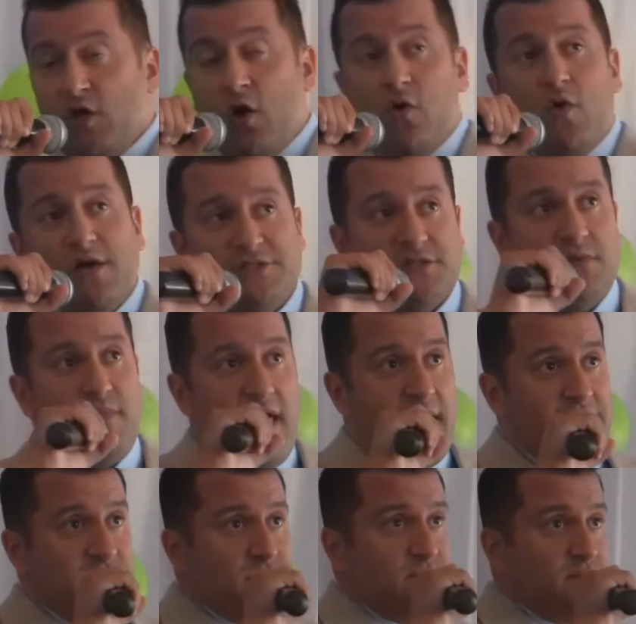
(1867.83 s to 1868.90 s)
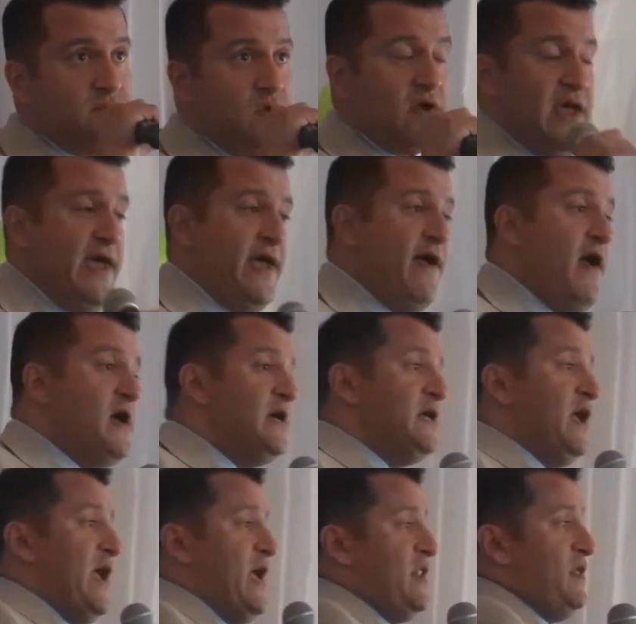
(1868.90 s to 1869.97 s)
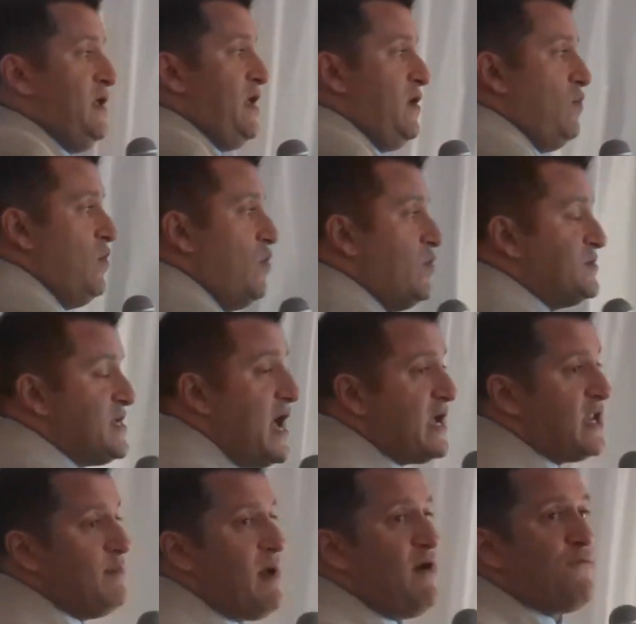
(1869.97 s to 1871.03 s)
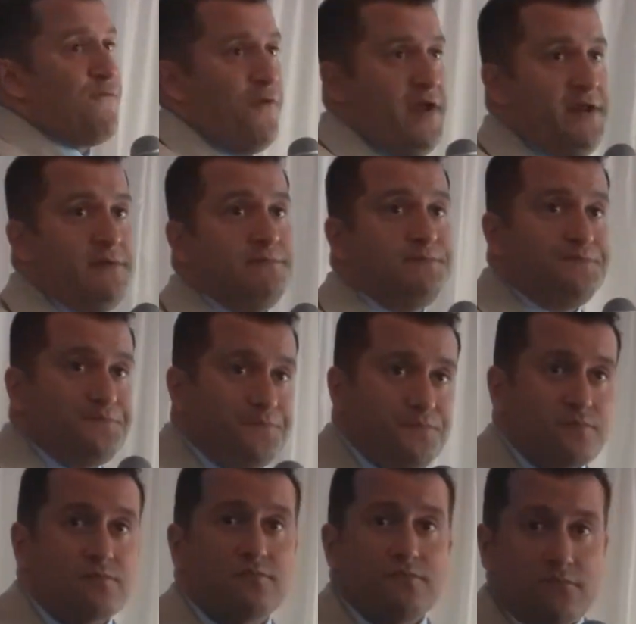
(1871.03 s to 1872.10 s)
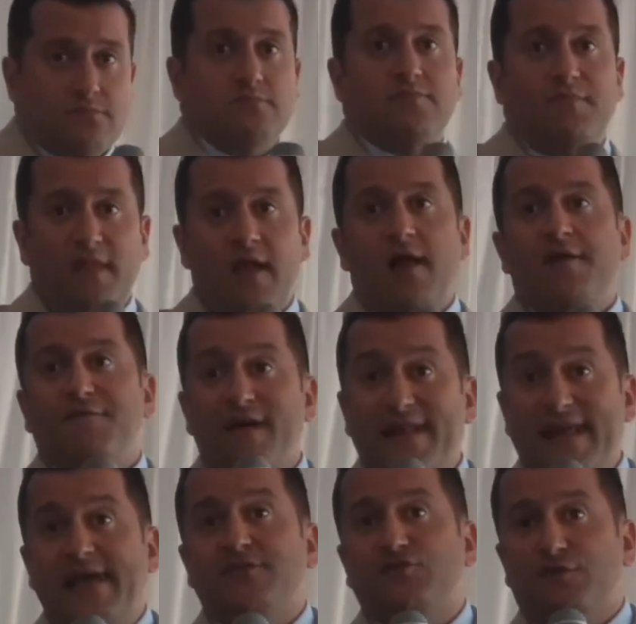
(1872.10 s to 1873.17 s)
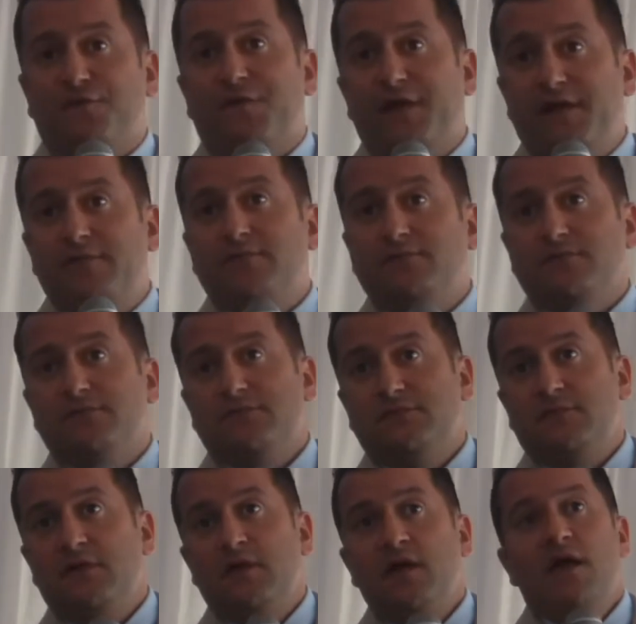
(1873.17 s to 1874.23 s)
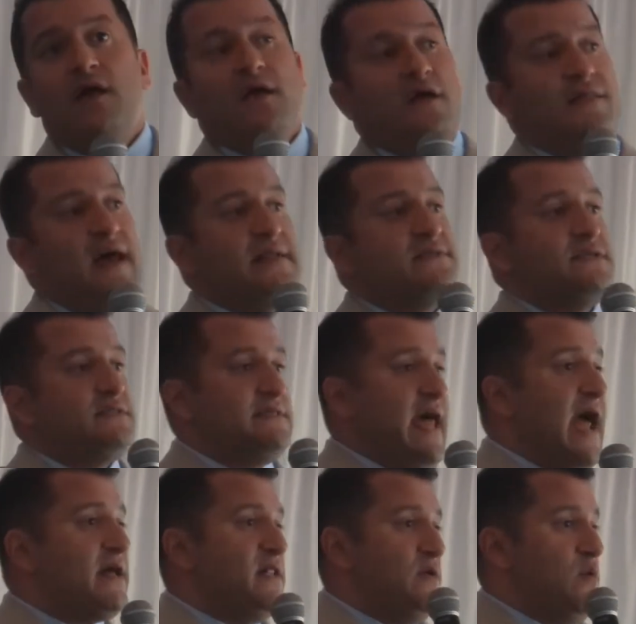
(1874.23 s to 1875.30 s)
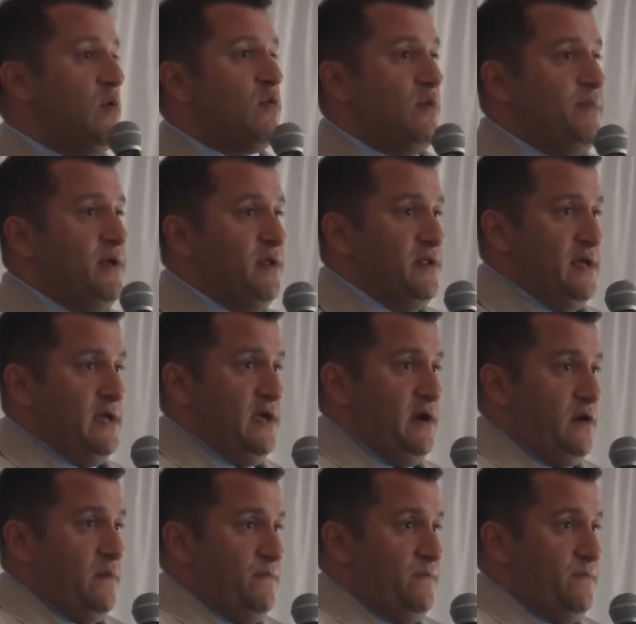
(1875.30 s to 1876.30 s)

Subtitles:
No question about it. Okay? And when we're talking about freedom, financial freedom, that's exactly what we're building here.